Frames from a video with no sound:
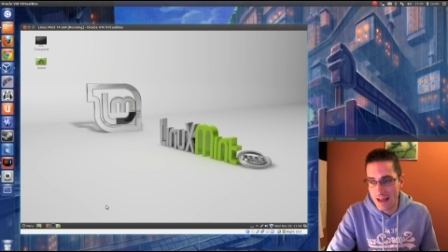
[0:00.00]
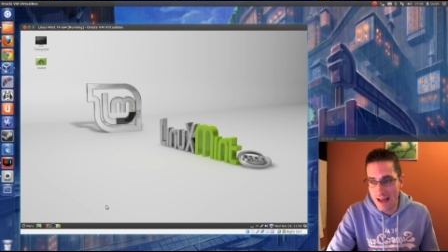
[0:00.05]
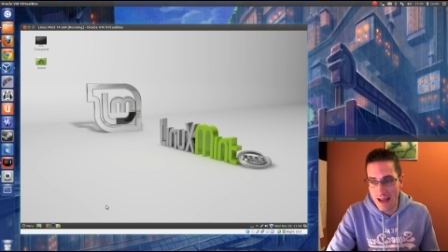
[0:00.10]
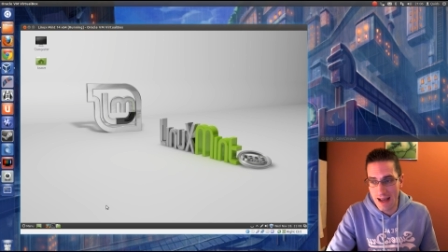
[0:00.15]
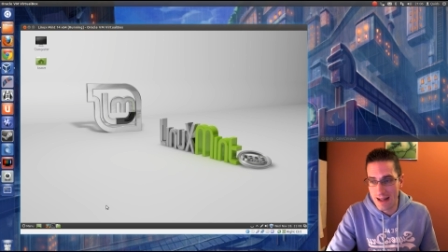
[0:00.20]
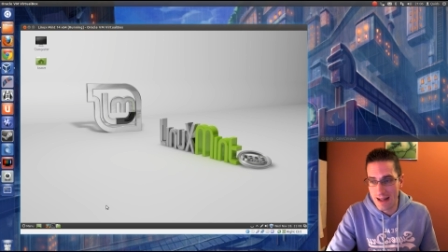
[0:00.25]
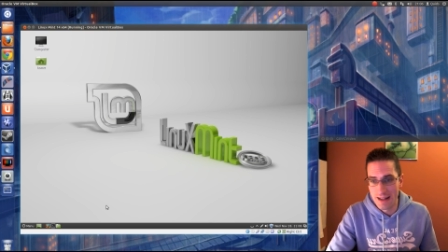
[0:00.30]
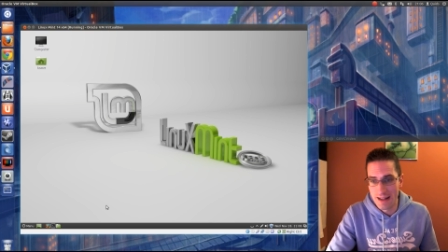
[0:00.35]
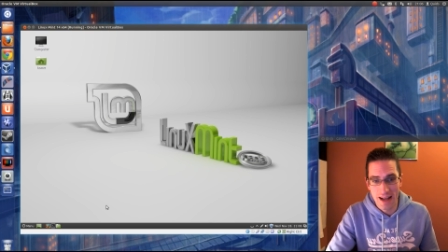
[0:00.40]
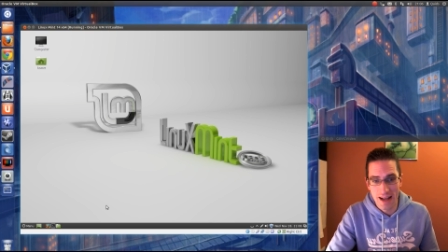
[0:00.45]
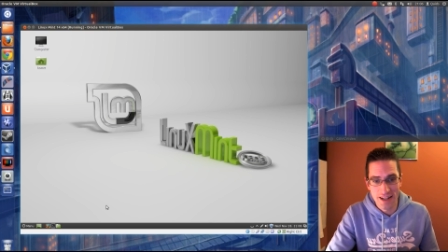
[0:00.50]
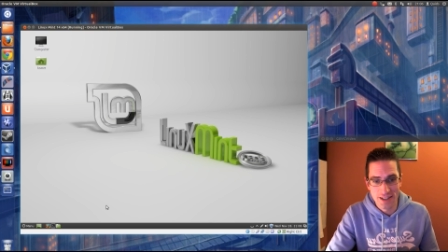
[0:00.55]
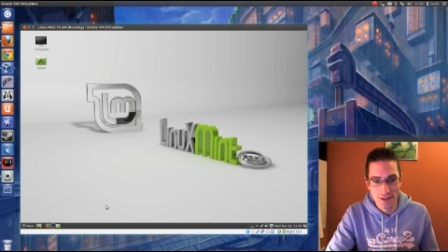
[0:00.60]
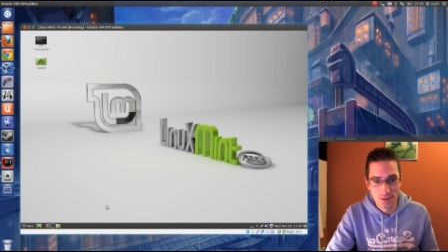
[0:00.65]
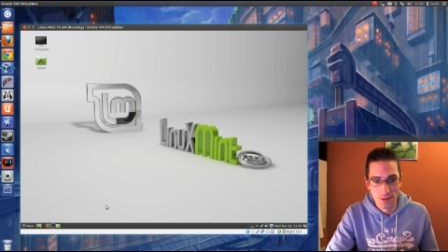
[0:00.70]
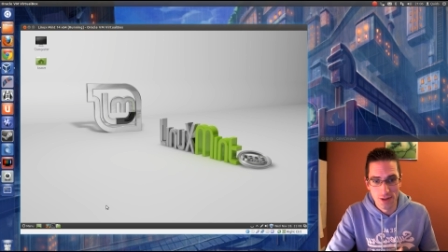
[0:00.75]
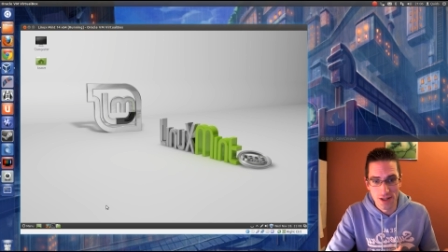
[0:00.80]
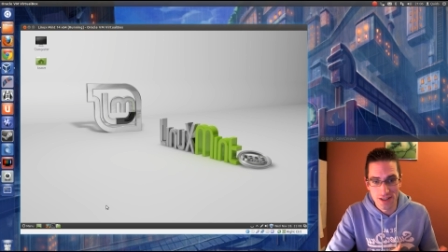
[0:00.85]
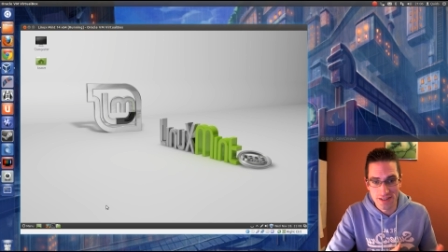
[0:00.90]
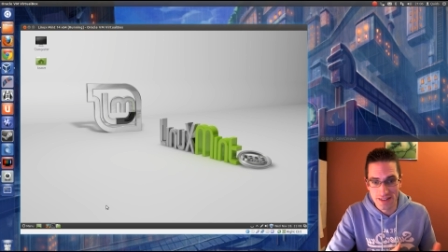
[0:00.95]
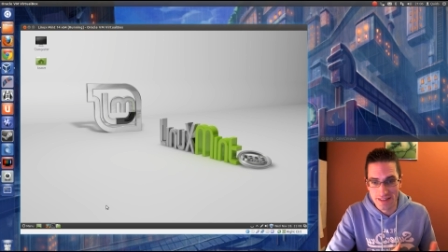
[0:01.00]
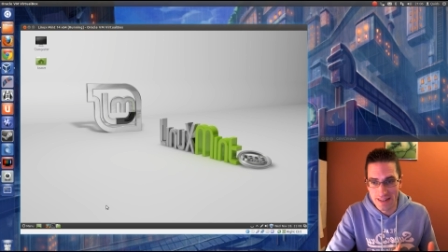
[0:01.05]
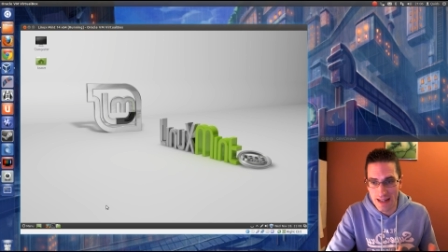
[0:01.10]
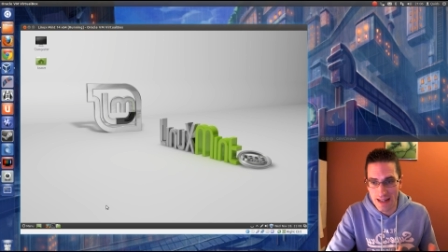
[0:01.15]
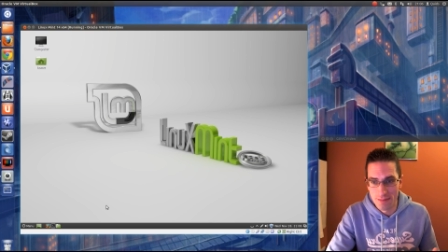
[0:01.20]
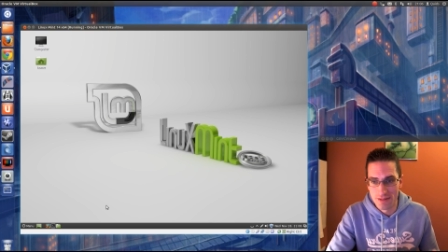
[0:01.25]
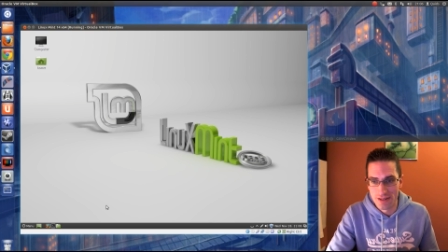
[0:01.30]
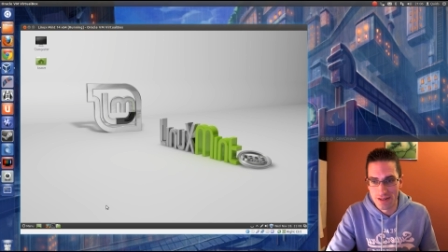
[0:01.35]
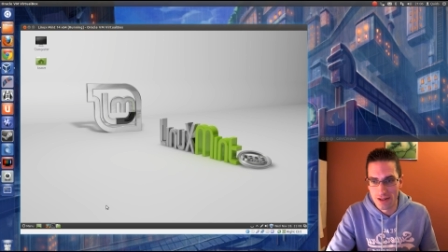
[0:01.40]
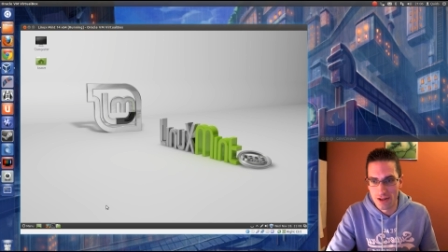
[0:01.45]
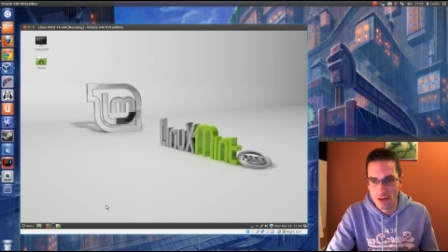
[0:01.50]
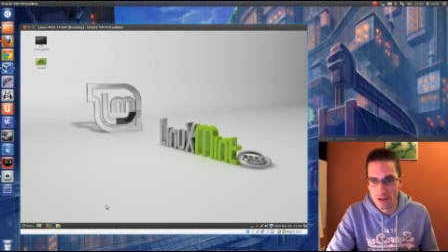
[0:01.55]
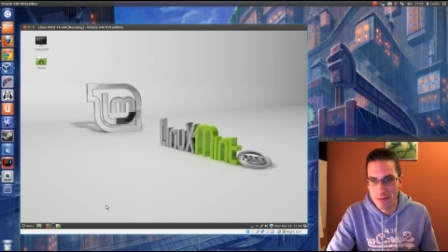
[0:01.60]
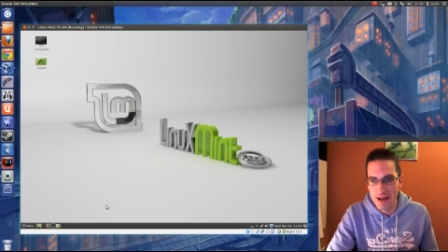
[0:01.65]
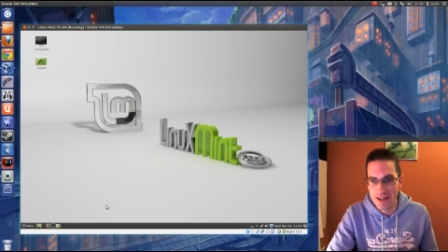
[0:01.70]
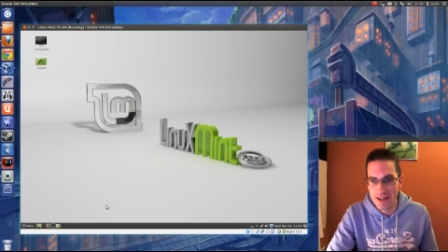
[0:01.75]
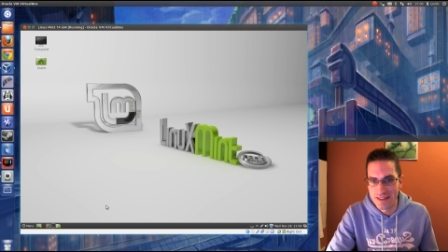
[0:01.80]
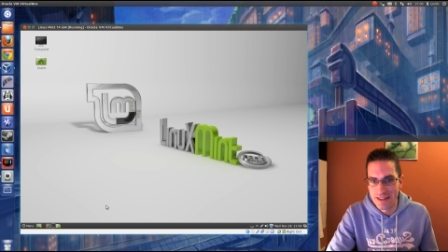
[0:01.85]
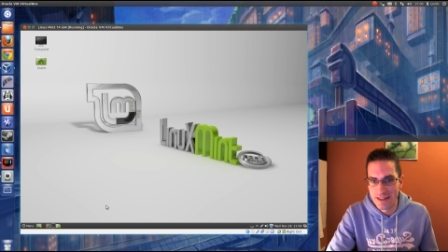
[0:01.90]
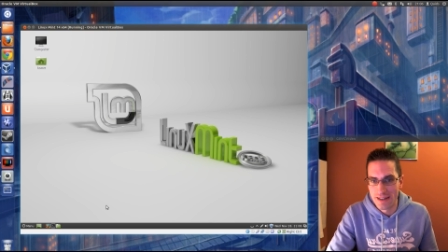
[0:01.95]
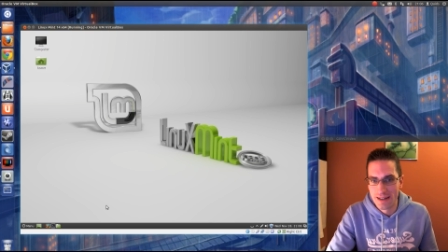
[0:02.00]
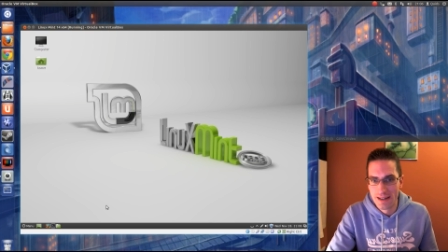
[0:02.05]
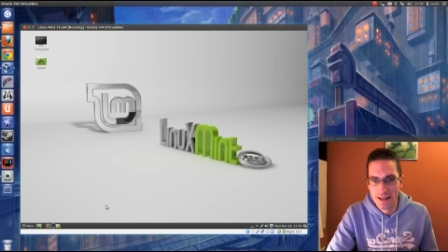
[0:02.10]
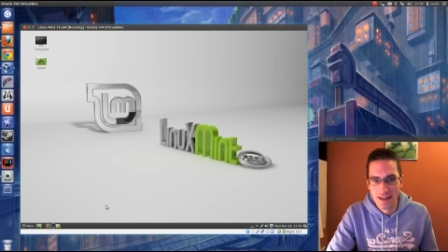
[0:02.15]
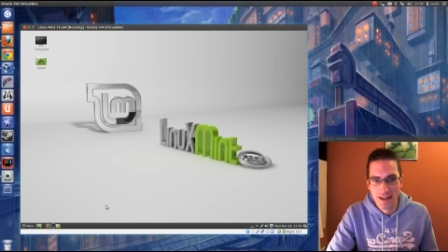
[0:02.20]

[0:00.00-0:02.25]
and actually works a damn sight lot better.